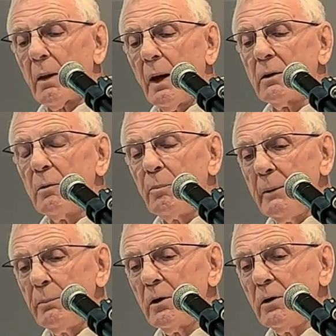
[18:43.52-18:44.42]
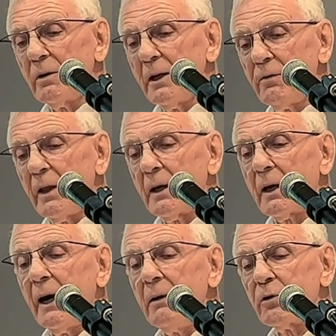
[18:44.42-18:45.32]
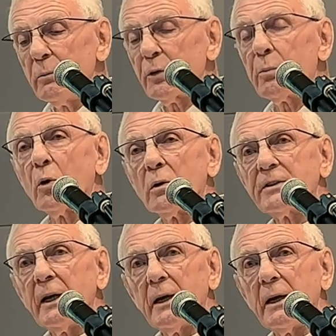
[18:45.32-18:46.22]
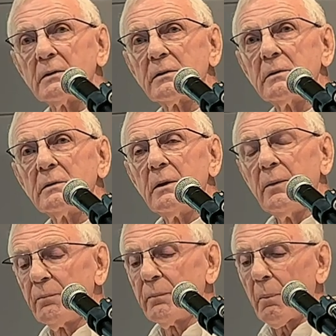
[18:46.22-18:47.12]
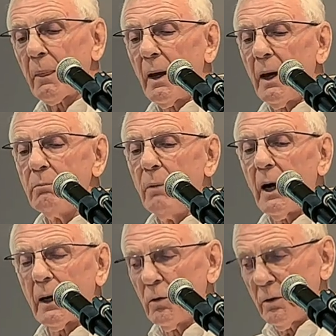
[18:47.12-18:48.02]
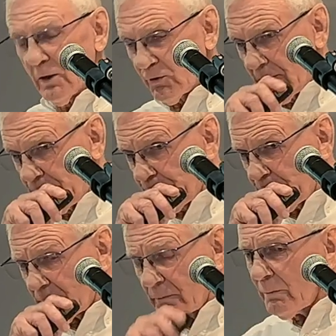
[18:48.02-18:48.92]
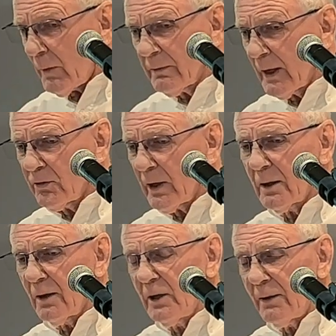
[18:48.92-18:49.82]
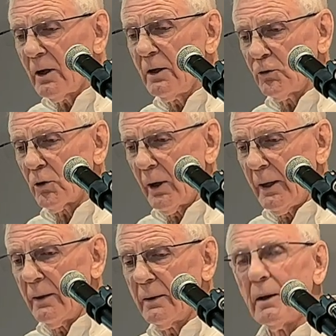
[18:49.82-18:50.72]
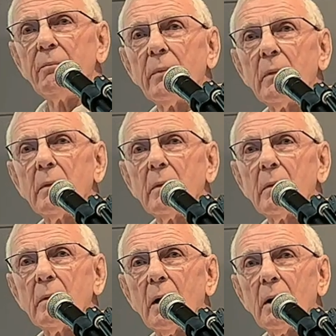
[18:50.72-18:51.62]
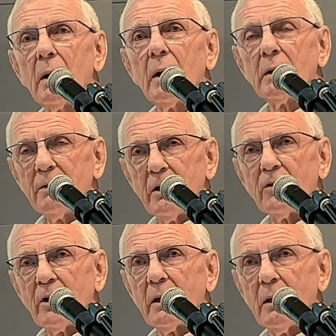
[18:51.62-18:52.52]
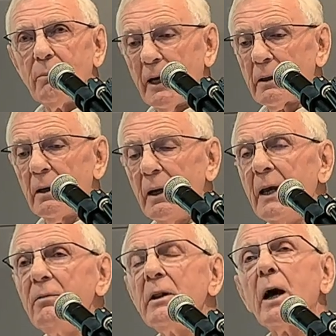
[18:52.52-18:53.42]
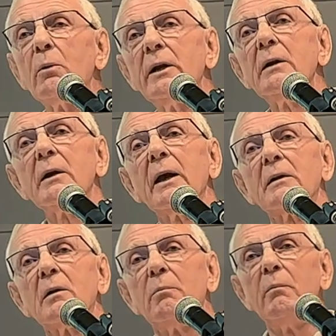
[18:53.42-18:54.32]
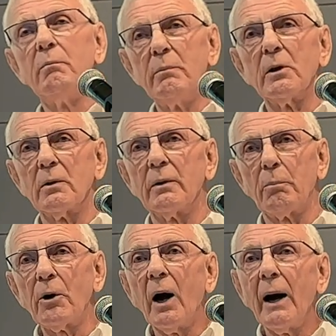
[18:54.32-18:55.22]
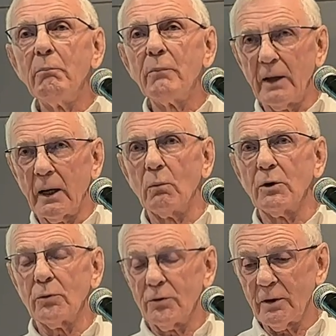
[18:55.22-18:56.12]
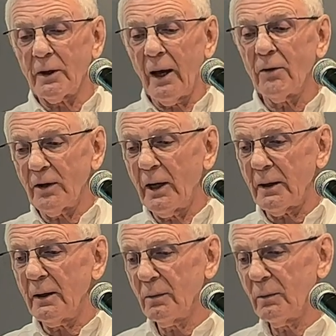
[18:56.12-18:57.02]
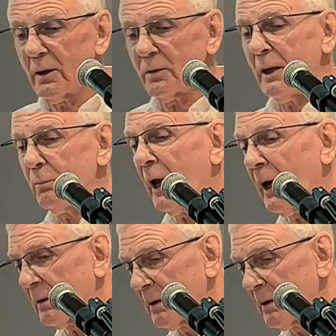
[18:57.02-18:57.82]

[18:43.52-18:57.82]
And the people who've lived here came from sprawl settings. And my goodness, they say they've never enjoyed a living setting better, even though we didn't get to build the prime thing, which was the town centre, tipped out